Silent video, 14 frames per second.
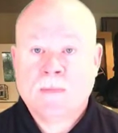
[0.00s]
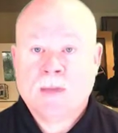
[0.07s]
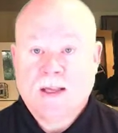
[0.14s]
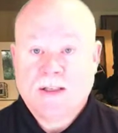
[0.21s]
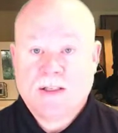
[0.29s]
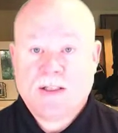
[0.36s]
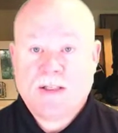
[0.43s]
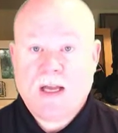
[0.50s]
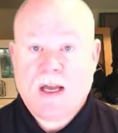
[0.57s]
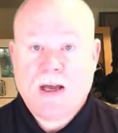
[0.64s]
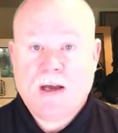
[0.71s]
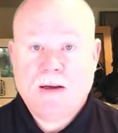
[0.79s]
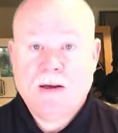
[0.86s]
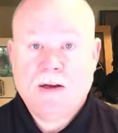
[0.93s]

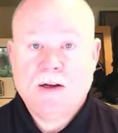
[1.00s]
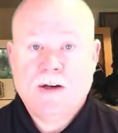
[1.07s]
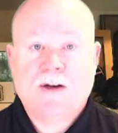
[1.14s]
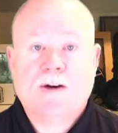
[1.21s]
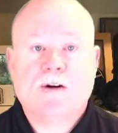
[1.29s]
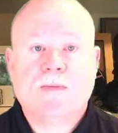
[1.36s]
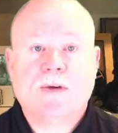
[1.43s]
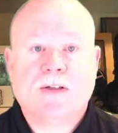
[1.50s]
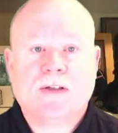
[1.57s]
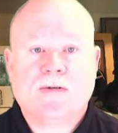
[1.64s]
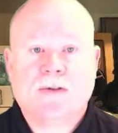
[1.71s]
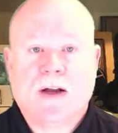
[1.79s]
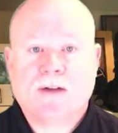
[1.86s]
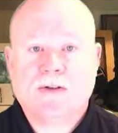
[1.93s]
Instead, near miss
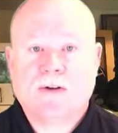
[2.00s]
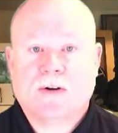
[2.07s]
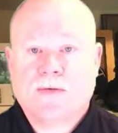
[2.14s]
events are